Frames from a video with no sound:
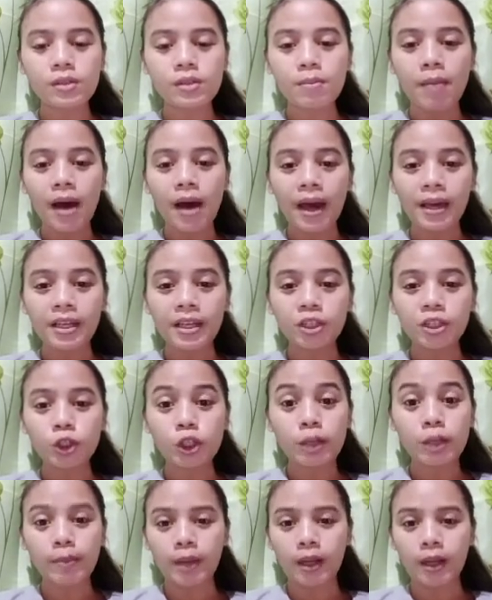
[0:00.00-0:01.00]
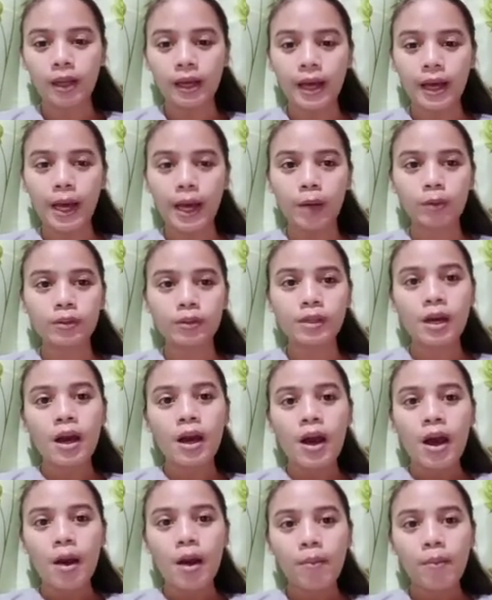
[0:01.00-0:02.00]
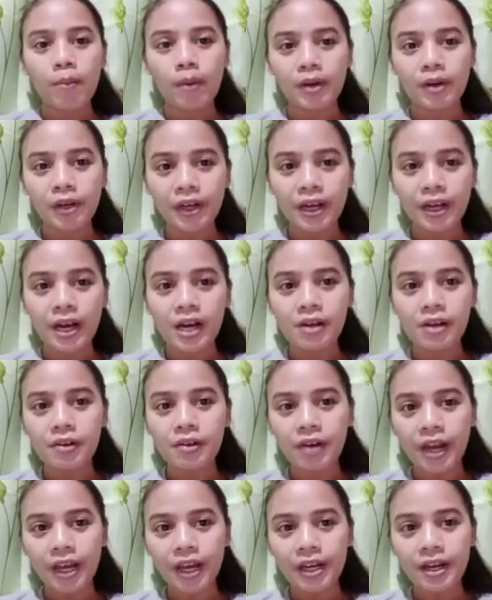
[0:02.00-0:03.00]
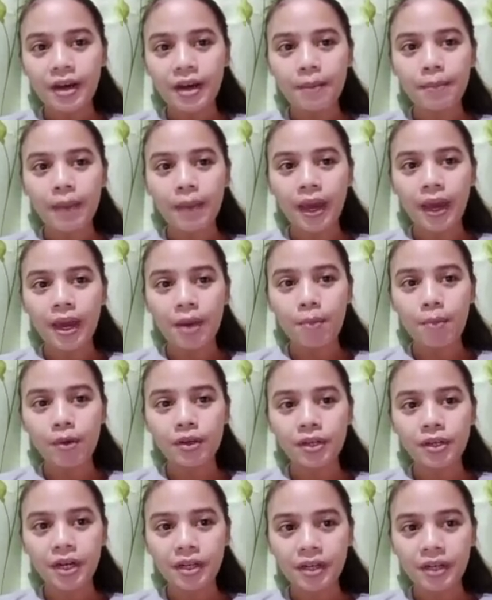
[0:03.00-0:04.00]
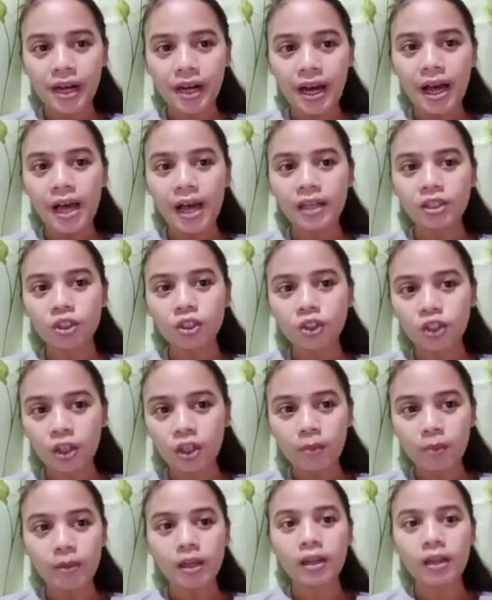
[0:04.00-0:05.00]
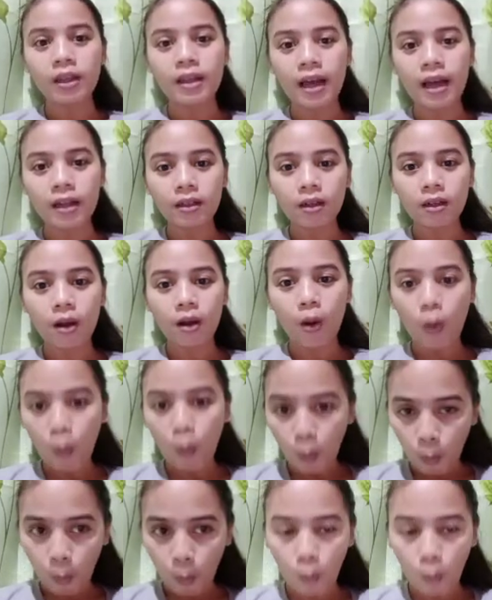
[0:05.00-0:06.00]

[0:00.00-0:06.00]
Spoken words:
my Gmail account, Maria Reina May Monera at gmail.com.